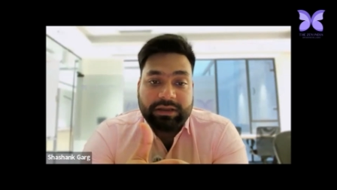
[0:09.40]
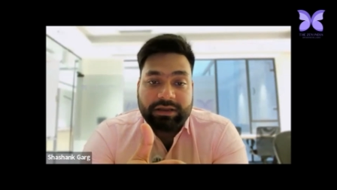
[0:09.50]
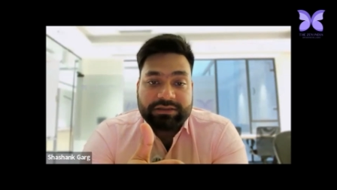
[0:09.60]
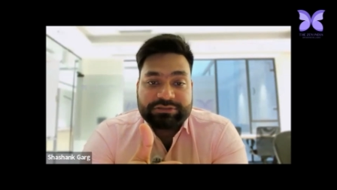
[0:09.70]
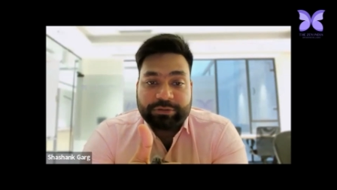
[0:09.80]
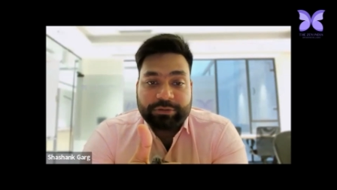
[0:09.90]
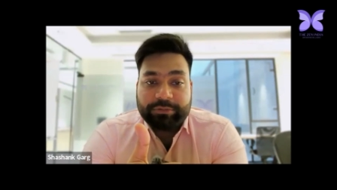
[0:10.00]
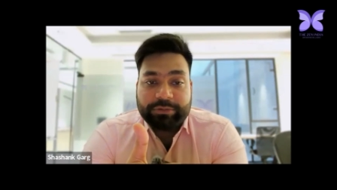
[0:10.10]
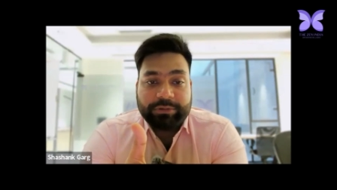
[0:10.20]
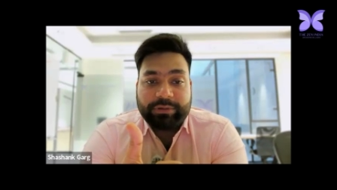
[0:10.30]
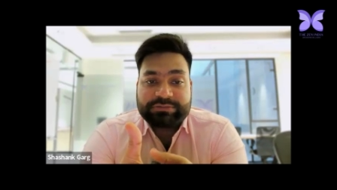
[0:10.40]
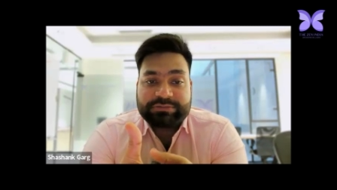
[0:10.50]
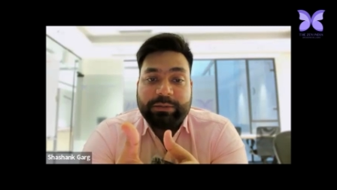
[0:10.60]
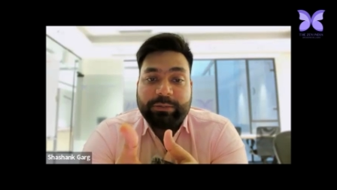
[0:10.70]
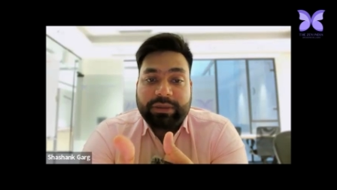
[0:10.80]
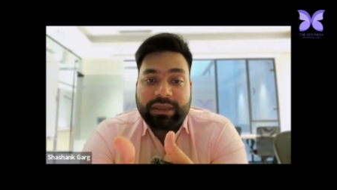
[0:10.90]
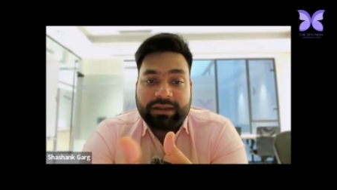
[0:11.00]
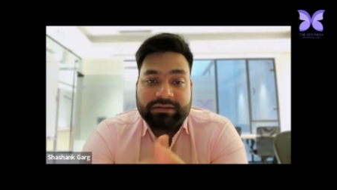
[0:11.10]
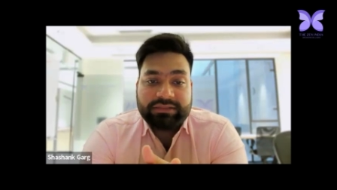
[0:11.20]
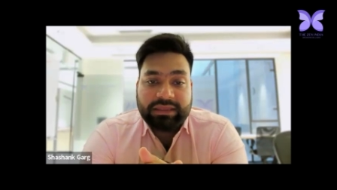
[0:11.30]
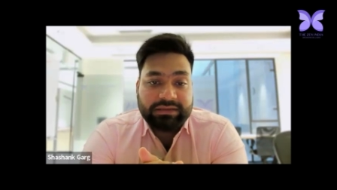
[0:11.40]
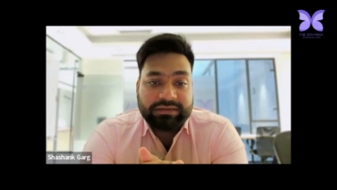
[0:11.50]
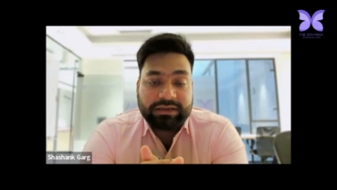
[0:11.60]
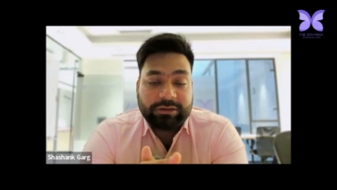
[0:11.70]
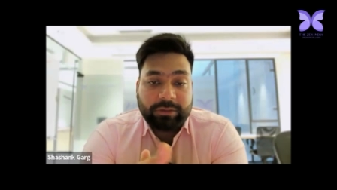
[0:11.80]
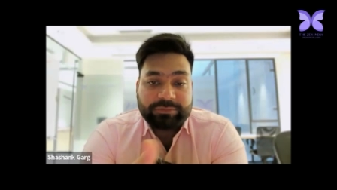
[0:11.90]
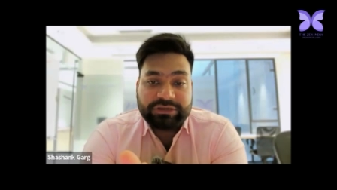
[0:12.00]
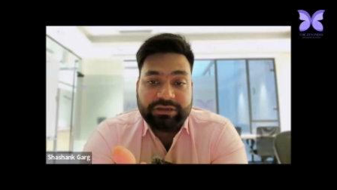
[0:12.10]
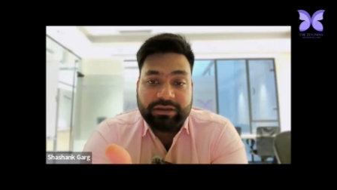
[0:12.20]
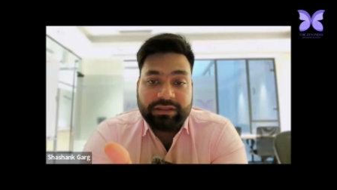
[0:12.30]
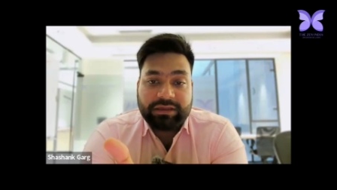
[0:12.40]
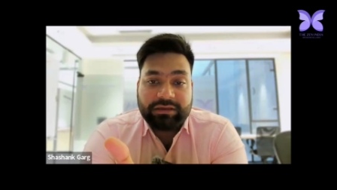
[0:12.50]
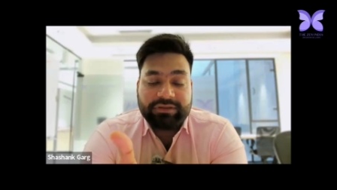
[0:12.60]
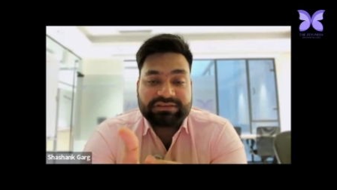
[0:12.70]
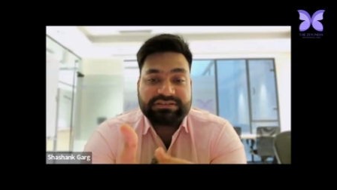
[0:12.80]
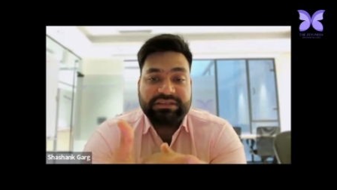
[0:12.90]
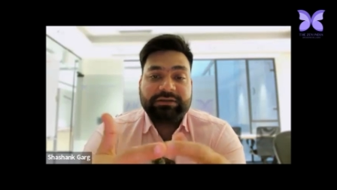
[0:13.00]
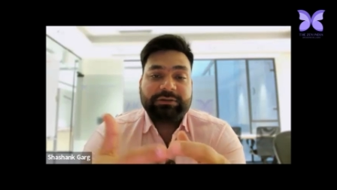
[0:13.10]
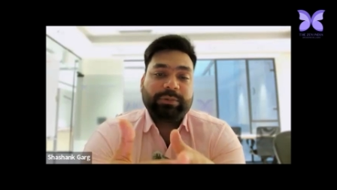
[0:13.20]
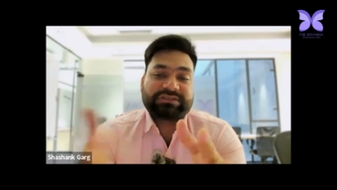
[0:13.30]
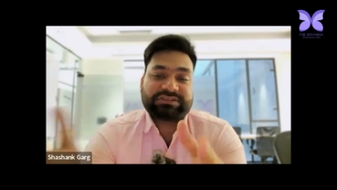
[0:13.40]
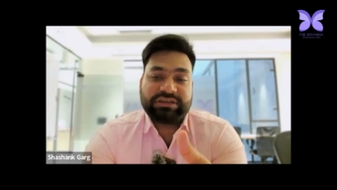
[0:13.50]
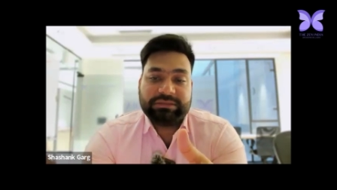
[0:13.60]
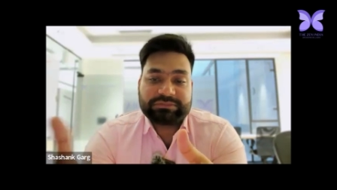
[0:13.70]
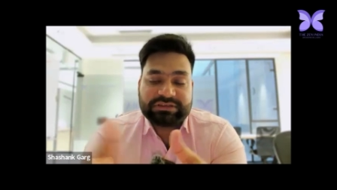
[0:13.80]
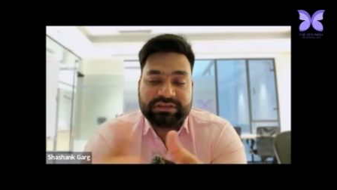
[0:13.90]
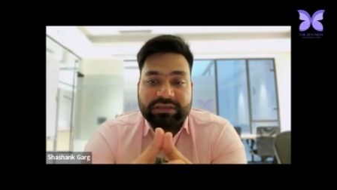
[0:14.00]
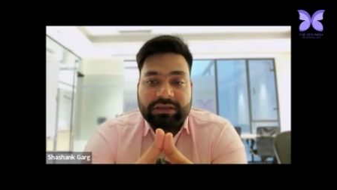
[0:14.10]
So, as we look at the health tech adoption in India, we are seeing two extremes.